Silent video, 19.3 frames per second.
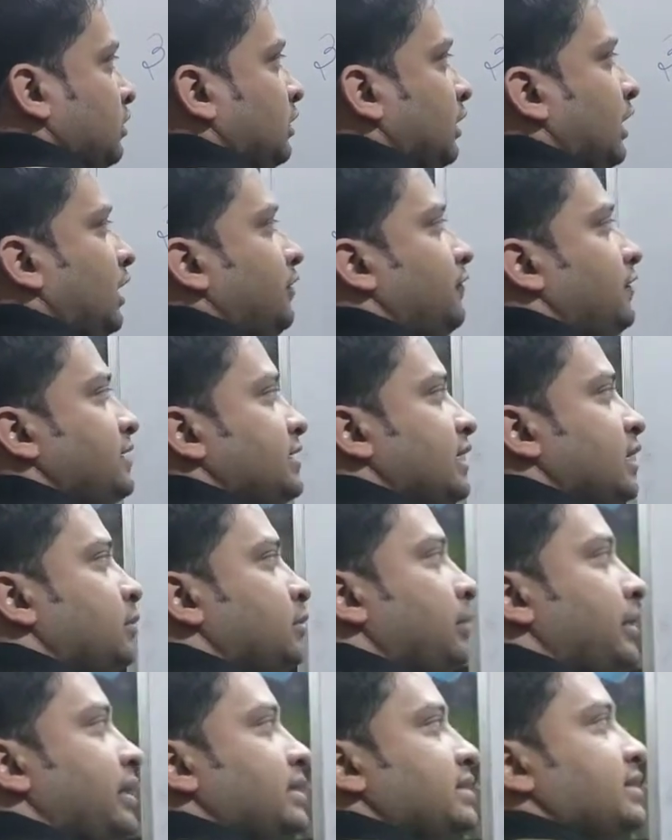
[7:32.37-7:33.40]
Third physical
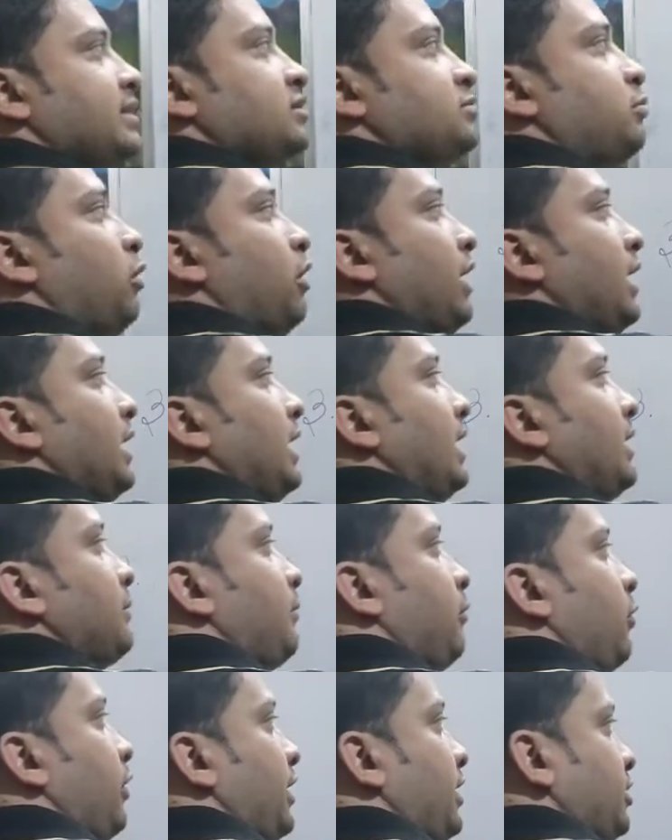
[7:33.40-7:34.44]
properties is
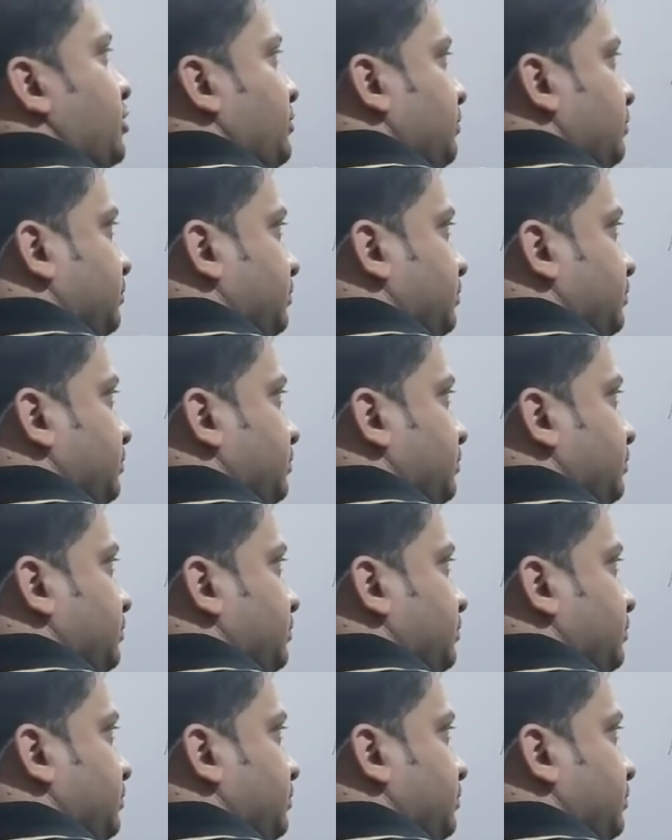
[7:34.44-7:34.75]
boiling point.